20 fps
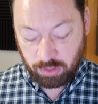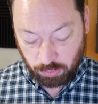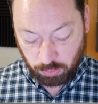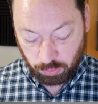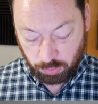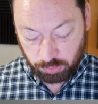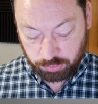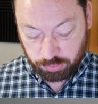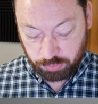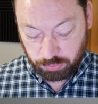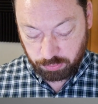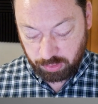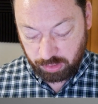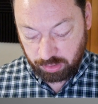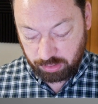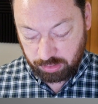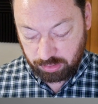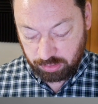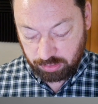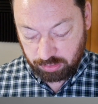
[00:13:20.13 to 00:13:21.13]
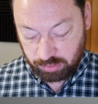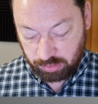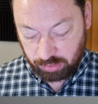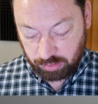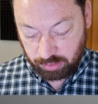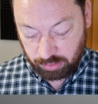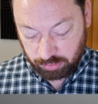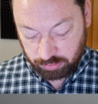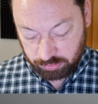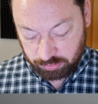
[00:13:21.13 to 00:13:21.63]
Or do they need
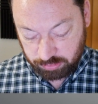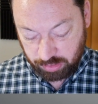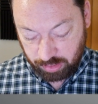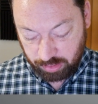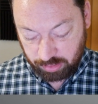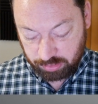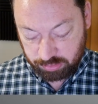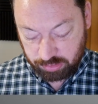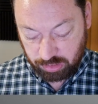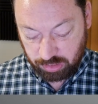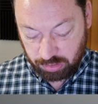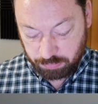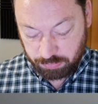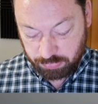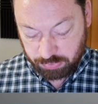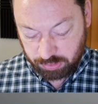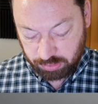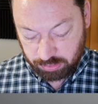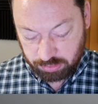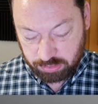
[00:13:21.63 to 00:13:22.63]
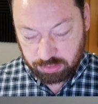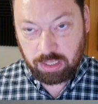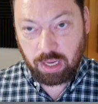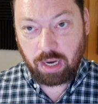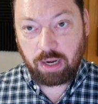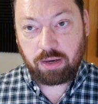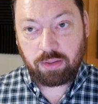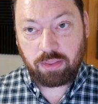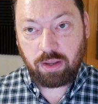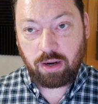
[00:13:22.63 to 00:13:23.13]
the data team's
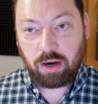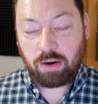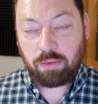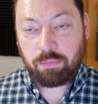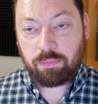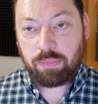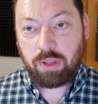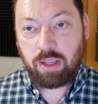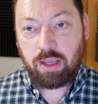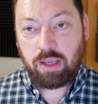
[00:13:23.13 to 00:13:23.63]
consent there?